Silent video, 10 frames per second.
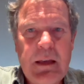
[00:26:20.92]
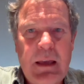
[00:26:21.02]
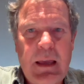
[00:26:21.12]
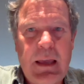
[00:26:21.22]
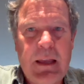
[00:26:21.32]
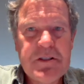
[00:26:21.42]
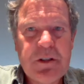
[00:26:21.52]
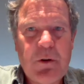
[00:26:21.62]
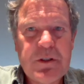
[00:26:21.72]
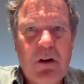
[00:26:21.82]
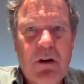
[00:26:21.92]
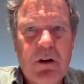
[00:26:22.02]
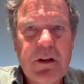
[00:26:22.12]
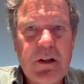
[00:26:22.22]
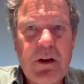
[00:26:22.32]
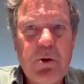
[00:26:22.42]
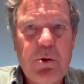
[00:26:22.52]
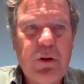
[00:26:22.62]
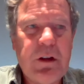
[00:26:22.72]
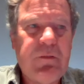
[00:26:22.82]
and so it's hard to
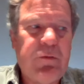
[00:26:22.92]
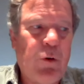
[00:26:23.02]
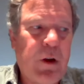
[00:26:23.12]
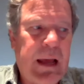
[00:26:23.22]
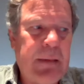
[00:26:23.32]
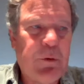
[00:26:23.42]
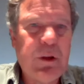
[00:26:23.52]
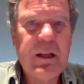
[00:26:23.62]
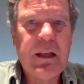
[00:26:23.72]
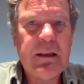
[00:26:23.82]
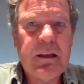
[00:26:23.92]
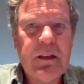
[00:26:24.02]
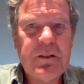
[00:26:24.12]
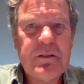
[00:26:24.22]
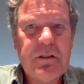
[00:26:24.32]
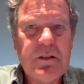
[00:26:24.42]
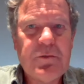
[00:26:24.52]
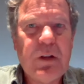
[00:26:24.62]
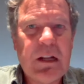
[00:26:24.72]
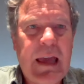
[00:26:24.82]
know if what i'm reading is is
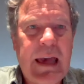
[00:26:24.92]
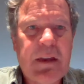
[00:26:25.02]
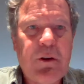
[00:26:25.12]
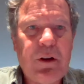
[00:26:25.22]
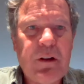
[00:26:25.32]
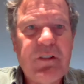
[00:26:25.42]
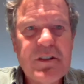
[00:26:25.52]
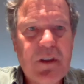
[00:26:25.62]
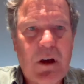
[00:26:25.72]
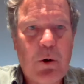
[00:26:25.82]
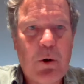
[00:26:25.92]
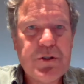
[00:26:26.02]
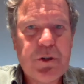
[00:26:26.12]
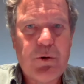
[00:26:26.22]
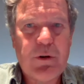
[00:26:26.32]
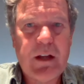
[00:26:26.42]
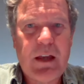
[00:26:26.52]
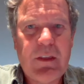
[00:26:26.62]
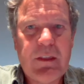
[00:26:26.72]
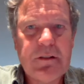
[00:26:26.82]
really accurate if it's the whole story i
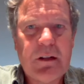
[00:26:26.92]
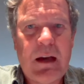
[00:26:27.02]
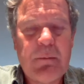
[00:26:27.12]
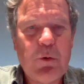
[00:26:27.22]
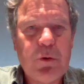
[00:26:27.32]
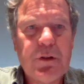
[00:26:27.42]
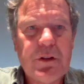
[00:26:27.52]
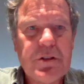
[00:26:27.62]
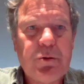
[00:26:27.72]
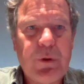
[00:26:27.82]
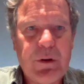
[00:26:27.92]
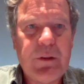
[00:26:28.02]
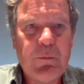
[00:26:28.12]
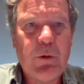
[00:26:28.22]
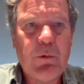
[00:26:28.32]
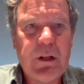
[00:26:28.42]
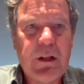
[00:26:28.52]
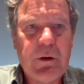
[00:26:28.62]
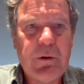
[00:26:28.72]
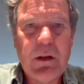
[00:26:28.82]
think there's a lot more to the story than what we
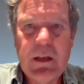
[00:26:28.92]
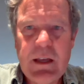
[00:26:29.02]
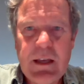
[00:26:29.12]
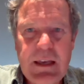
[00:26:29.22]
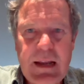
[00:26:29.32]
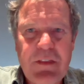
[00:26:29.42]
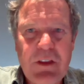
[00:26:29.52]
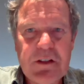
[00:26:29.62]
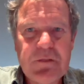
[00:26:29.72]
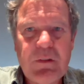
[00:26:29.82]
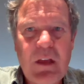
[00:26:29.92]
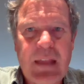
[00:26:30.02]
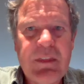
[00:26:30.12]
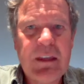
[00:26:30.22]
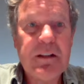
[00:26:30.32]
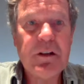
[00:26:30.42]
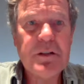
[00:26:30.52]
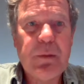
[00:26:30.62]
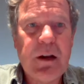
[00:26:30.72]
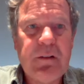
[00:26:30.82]
know and i think it's i think it does
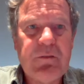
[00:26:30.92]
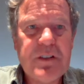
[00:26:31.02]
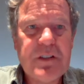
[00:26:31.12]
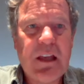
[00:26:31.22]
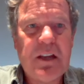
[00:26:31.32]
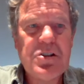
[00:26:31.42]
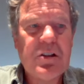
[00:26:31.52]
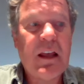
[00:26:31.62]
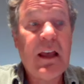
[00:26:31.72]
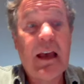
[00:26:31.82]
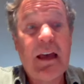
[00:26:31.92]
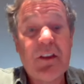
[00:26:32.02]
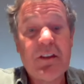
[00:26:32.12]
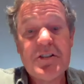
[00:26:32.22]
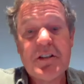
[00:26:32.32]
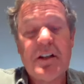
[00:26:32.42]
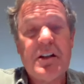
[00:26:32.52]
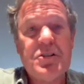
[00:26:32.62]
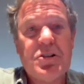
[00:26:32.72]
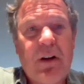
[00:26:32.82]
bear investigation i think the senate
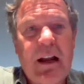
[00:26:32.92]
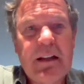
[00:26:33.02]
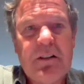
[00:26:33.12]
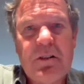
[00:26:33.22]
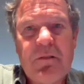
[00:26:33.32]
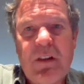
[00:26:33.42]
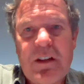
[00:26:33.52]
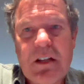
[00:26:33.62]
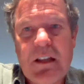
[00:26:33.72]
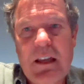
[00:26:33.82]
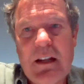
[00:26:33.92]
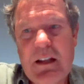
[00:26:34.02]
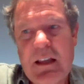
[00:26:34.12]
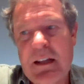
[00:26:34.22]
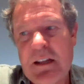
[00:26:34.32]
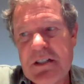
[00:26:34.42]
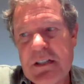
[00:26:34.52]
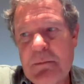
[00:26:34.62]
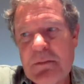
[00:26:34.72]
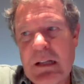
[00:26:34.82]
is trying to investigate it and it
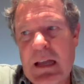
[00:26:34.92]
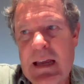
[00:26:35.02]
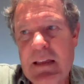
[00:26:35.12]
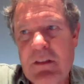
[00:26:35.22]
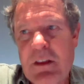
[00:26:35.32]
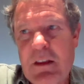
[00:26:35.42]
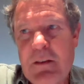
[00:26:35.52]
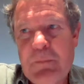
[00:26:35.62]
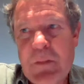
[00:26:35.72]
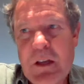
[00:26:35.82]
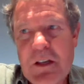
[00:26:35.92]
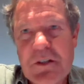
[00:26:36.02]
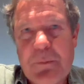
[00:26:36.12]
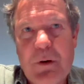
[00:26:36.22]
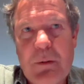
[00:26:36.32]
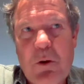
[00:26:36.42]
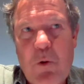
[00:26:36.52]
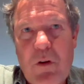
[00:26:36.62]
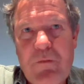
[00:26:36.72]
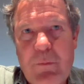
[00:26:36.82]
seems like the supreme
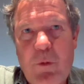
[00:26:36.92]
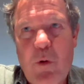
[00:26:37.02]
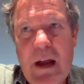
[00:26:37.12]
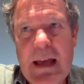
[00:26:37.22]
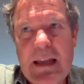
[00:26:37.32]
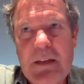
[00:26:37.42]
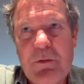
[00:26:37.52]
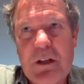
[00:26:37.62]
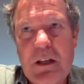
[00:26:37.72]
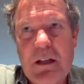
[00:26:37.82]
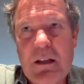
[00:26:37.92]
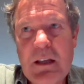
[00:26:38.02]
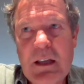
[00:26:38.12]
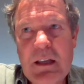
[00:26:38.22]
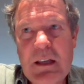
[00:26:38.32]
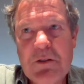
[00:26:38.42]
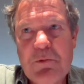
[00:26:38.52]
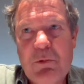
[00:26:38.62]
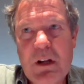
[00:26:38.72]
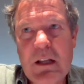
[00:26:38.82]
court from what i can read is
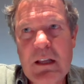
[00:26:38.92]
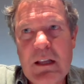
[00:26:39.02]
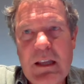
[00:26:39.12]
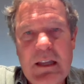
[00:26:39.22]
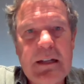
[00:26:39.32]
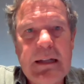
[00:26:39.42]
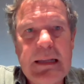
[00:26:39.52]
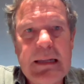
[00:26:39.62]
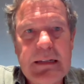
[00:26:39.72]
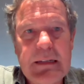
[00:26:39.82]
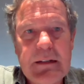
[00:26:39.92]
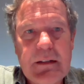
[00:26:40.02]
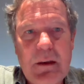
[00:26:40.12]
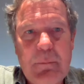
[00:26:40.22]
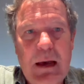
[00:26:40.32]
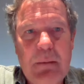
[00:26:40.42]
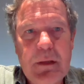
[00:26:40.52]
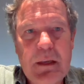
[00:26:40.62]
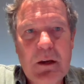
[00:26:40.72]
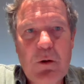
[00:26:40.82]
really indignant about
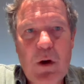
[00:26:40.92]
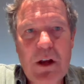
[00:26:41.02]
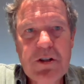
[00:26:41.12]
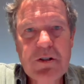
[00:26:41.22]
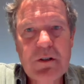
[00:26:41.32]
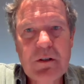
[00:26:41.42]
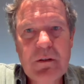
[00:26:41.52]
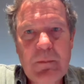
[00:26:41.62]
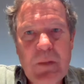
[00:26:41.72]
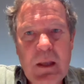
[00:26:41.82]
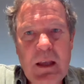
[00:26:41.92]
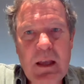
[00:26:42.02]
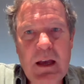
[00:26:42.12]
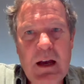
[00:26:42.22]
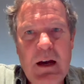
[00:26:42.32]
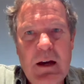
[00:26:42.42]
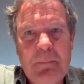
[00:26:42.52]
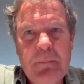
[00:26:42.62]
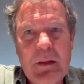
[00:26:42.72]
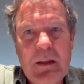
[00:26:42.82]
being questioned
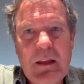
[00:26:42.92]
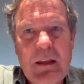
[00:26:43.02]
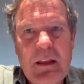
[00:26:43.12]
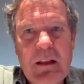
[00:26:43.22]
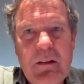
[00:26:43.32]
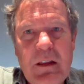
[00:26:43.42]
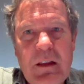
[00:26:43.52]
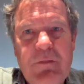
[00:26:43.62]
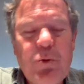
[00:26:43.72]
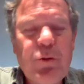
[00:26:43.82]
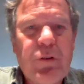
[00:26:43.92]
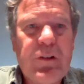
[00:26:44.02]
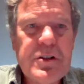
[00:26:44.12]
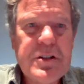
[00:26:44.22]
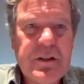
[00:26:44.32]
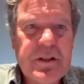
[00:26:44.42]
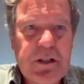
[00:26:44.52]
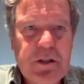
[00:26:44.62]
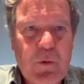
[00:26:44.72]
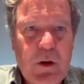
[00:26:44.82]
um, if you reverse the
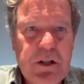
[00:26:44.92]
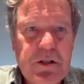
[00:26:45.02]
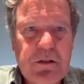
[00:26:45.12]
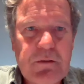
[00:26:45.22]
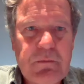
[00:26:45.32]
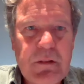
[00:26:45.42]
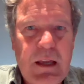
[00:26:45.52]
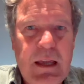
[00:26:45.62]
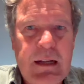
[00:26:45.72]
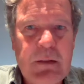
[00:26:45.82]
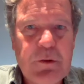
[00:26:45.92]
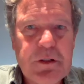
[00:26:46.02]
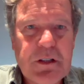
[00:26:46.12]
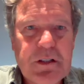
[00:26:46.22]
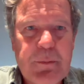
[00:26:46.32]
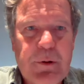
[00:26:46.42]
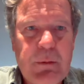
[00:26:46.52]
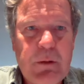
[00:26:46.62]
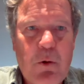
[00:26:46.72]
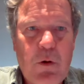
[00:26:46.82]
situation and it was the
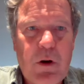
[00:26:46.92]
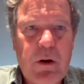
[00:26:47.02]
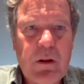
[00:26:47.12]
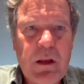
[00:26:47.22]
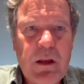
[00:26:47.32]
supreme court